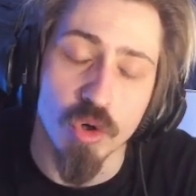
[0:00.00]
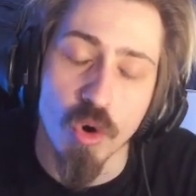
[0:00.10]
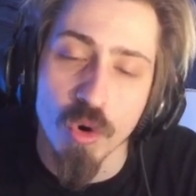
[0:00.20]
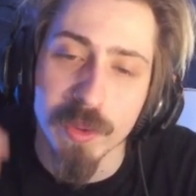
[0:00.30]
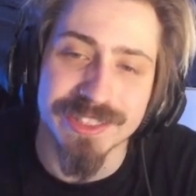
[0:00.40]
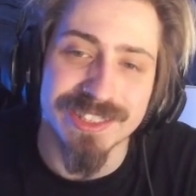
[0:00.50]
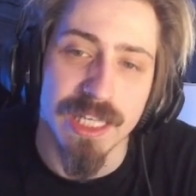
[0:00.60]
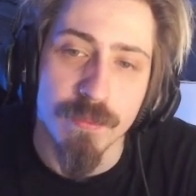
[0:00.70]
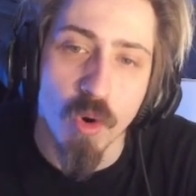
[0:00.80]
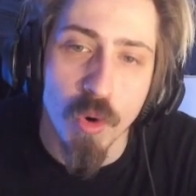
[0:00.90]
Always
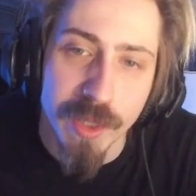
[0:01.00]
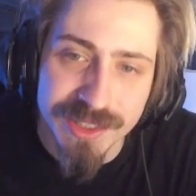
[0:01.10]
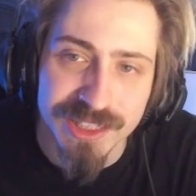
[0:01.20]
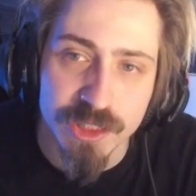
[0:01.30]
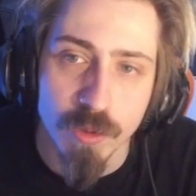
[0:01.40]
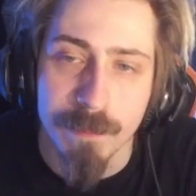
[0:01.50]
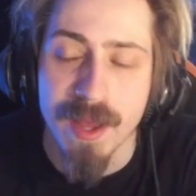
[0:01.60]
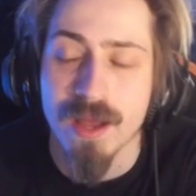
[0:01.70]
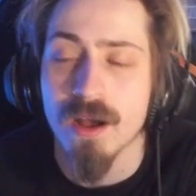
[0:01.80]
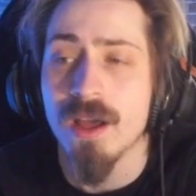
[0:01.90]
sim, always sees what
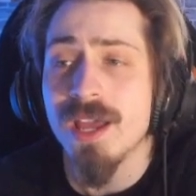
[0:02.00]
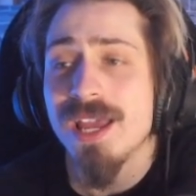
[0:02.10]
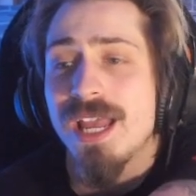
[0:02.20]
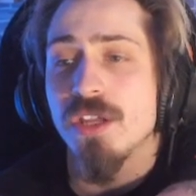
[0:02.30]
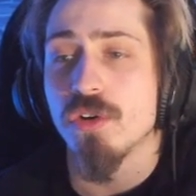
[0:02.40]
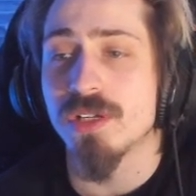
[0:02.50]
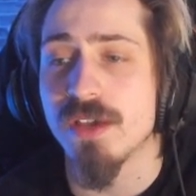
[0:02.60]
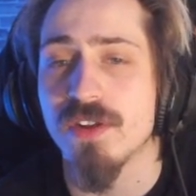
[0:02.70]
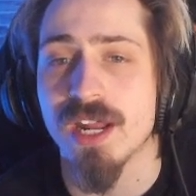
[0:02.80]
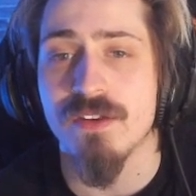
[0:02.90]
better in your
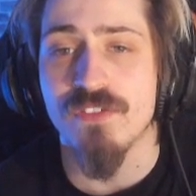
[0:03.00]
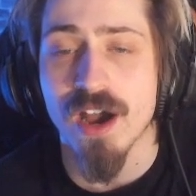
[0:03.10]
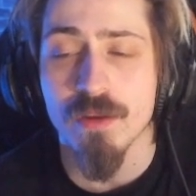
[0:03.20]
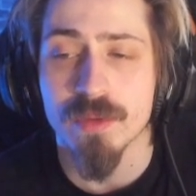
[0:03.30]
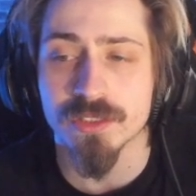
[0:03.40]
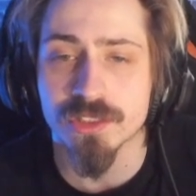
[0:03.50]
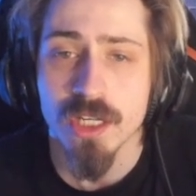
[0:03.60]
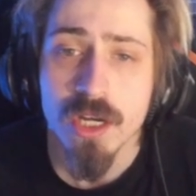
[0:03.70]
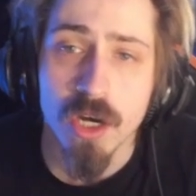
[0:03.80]
given environments.